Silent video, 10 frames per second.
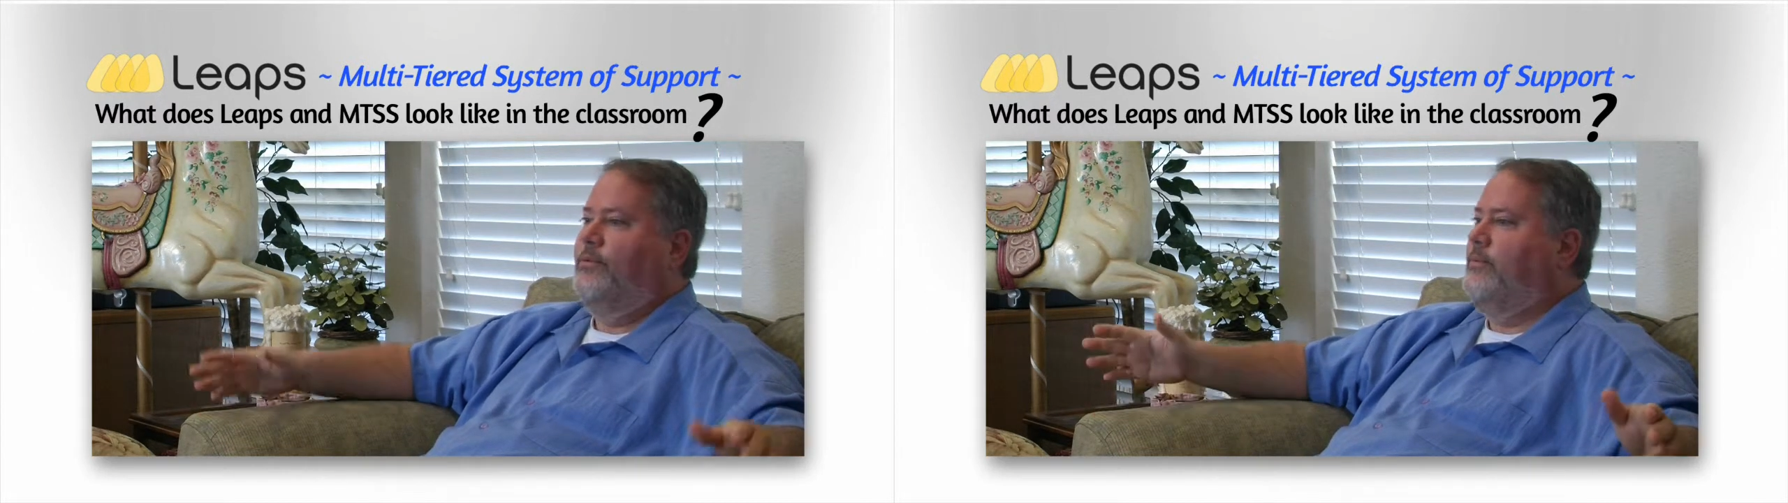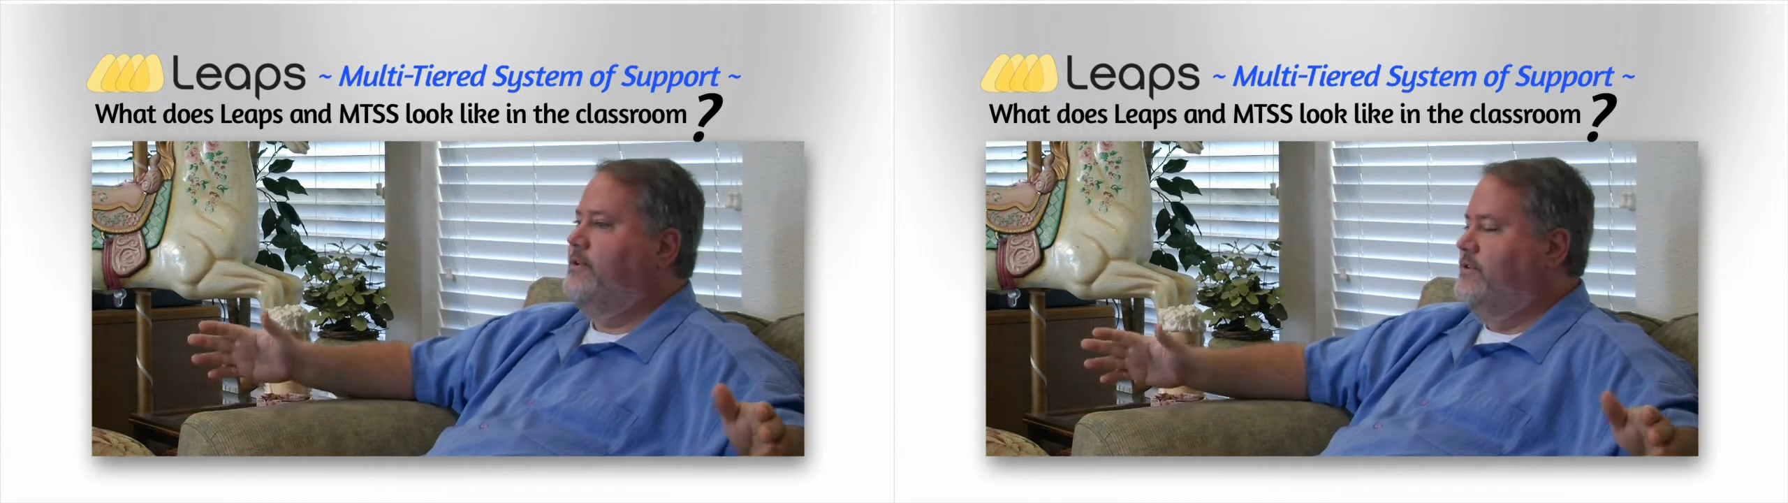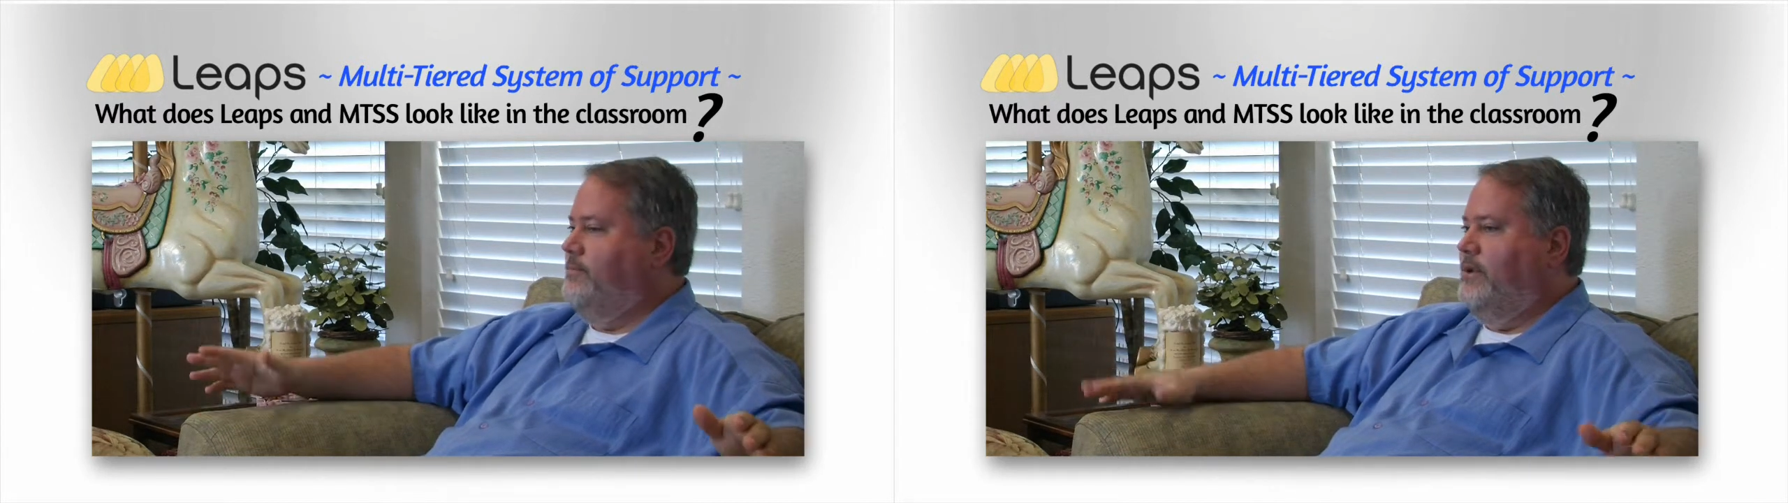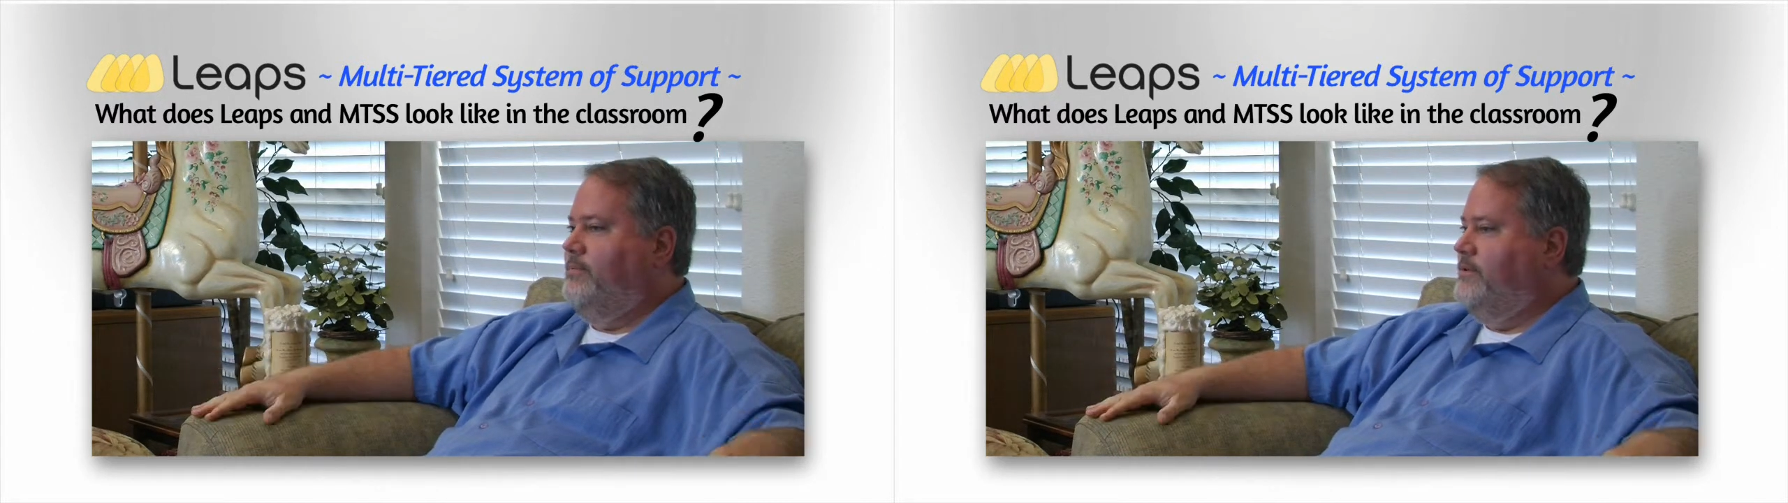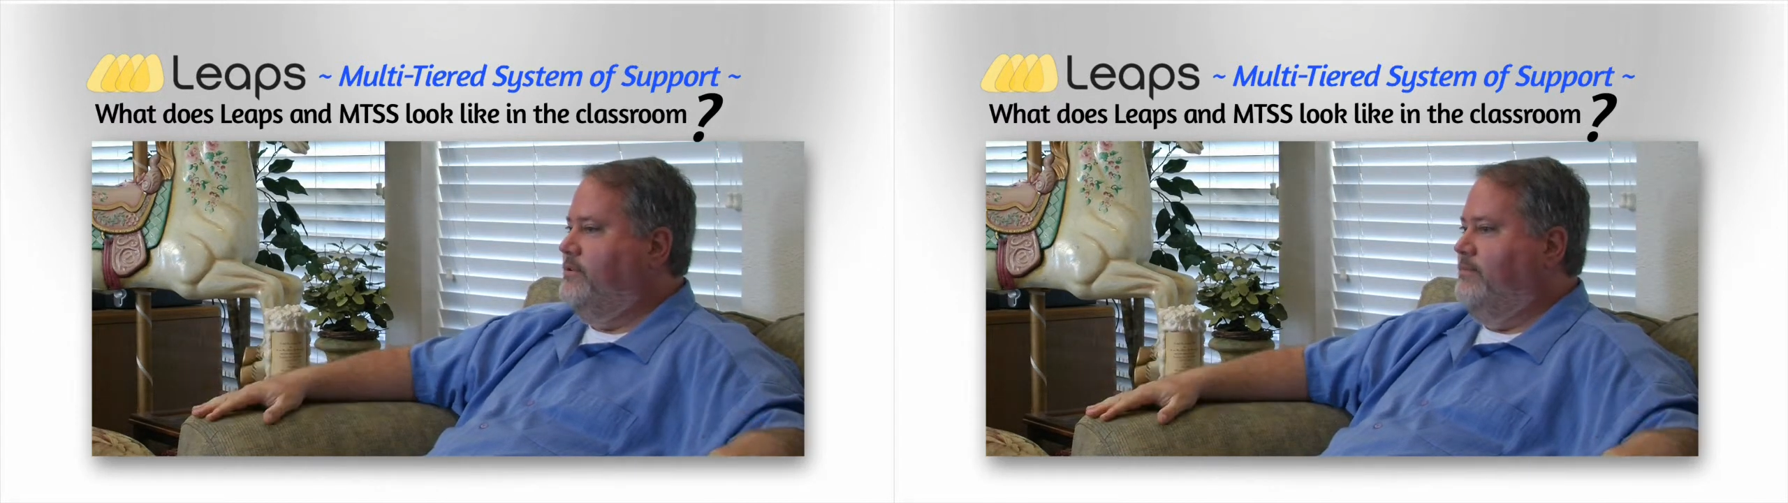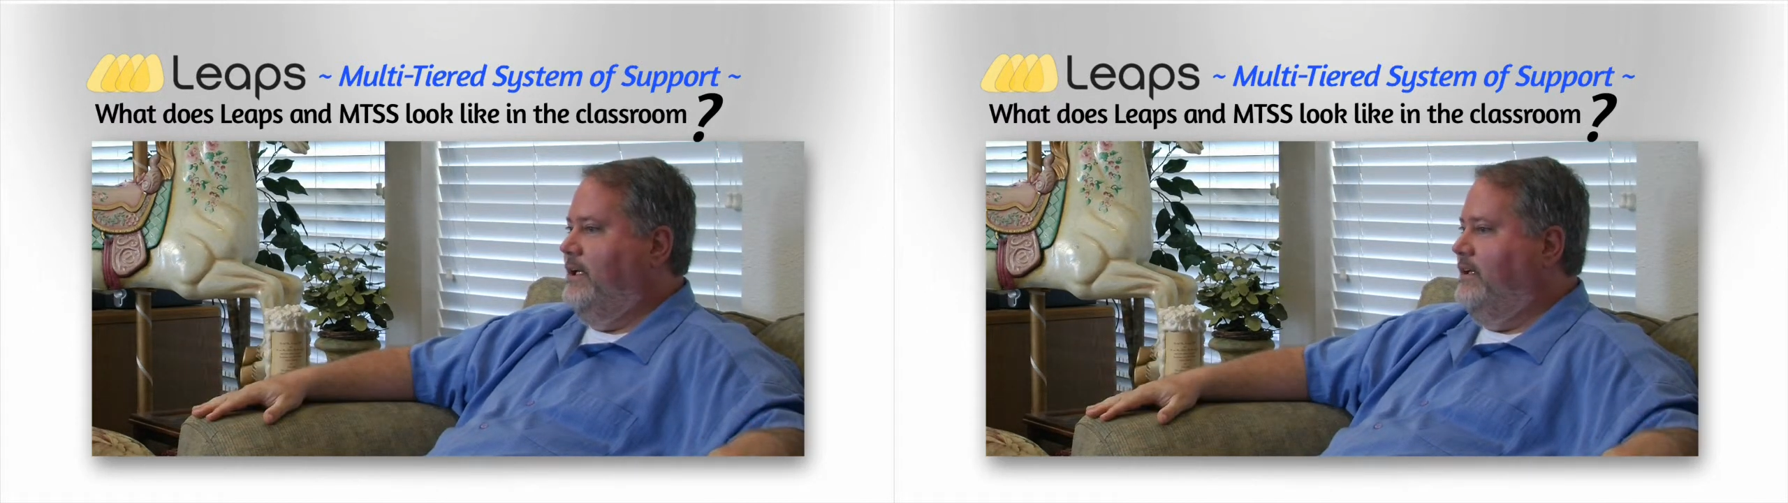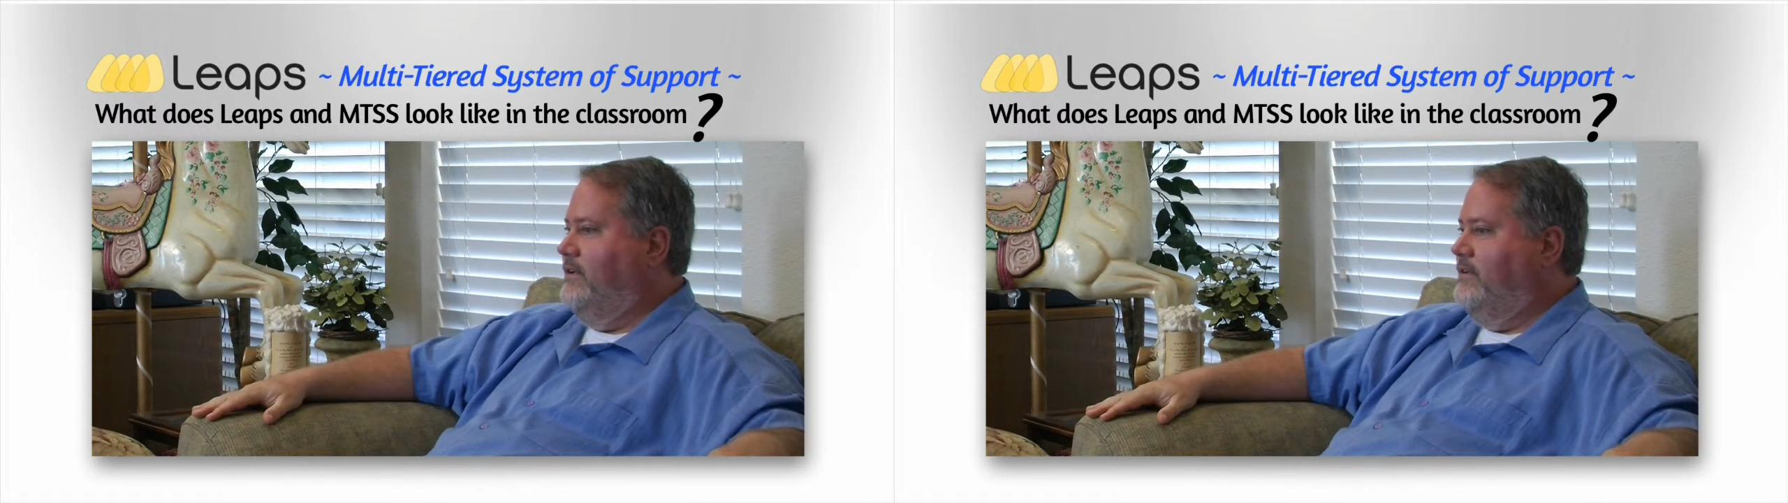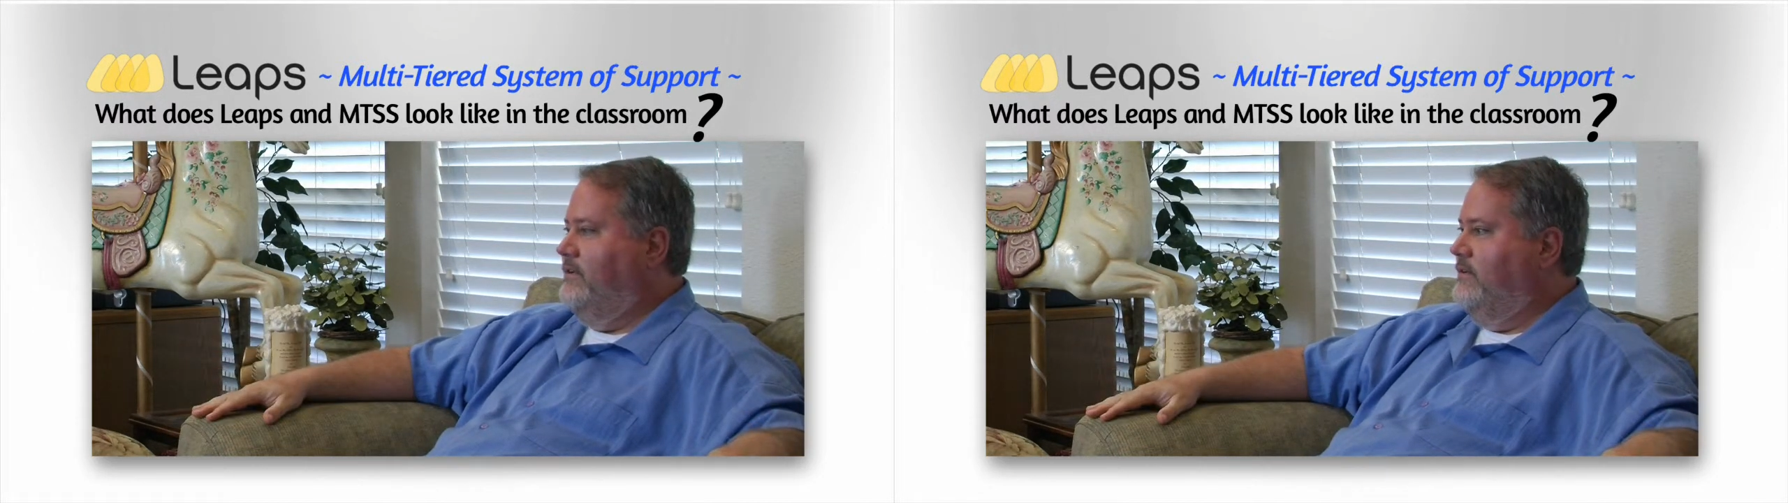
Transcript: Well, what's the purpose of math?